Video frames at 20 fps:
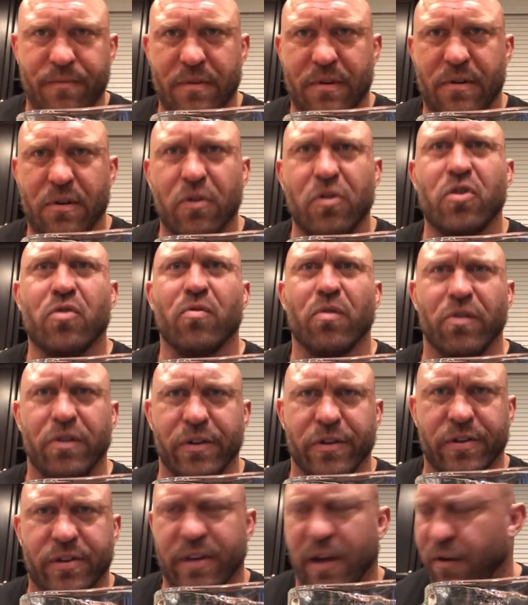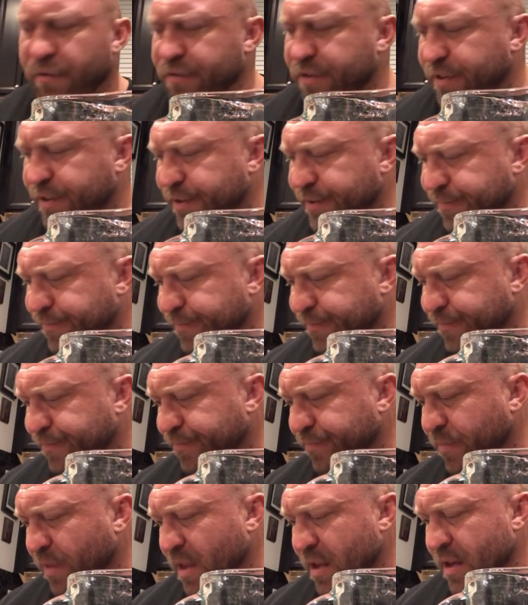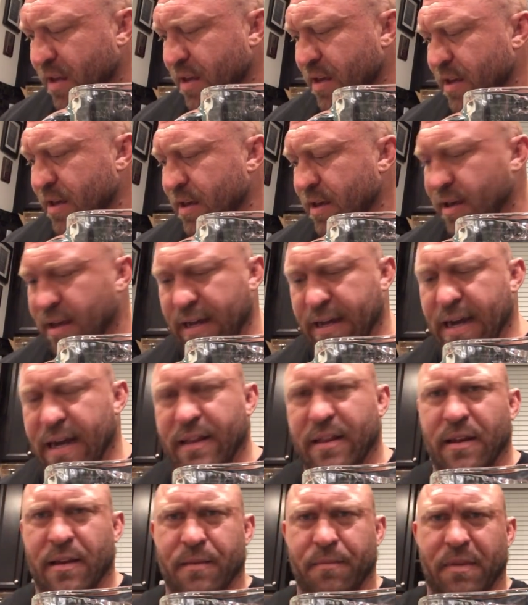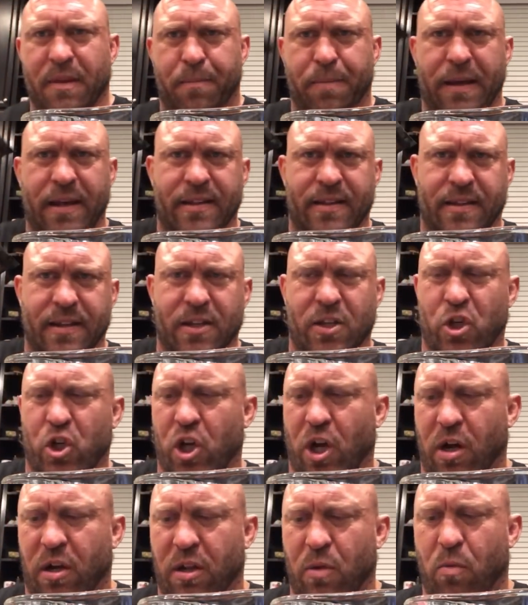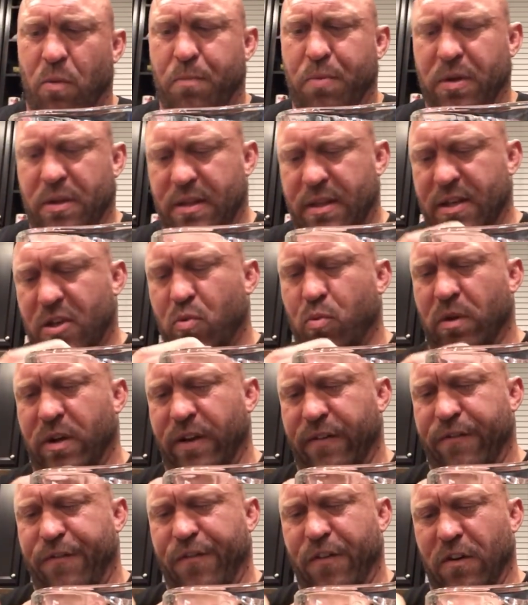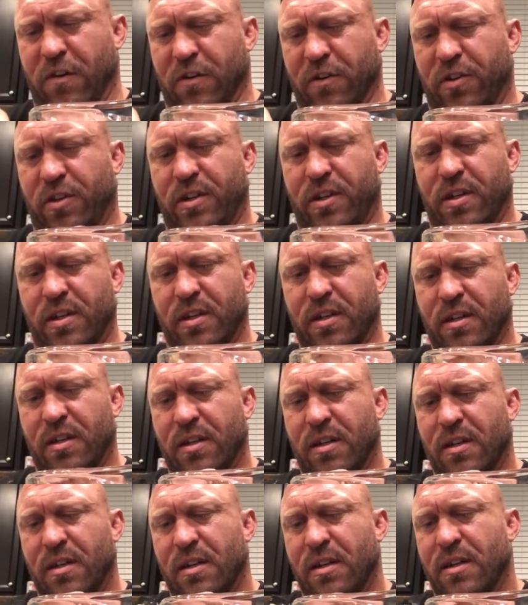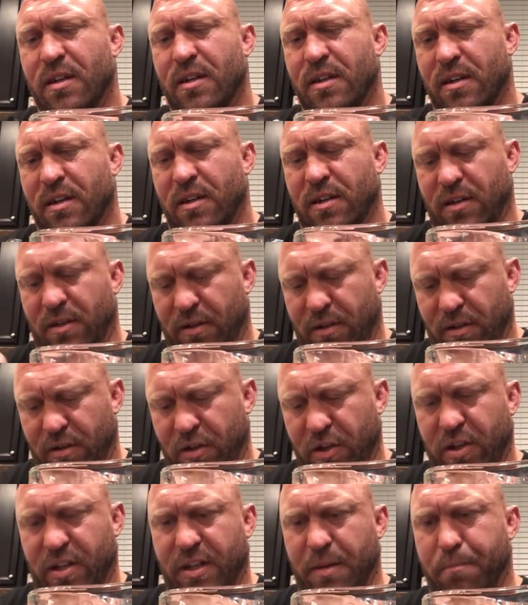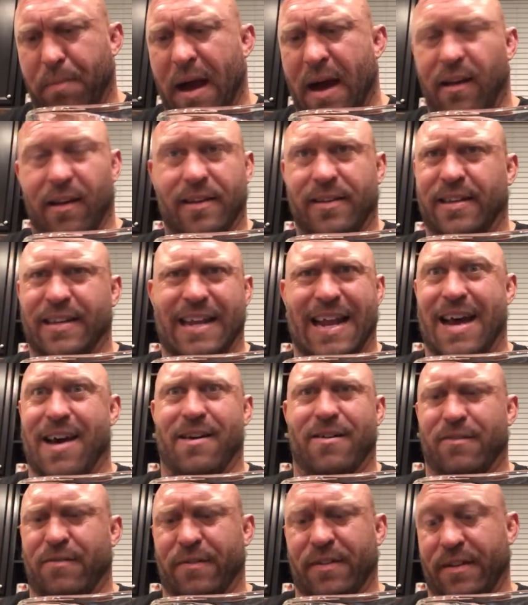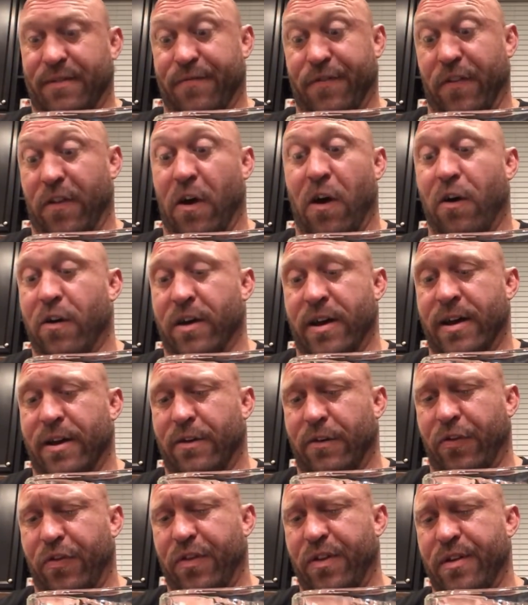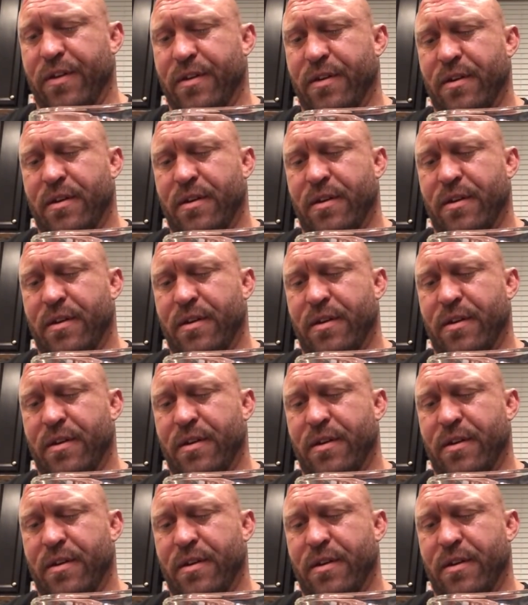go screw yourselves. I got the piece of this chocolate. We'll put this one in first just to balance it out for the heart health.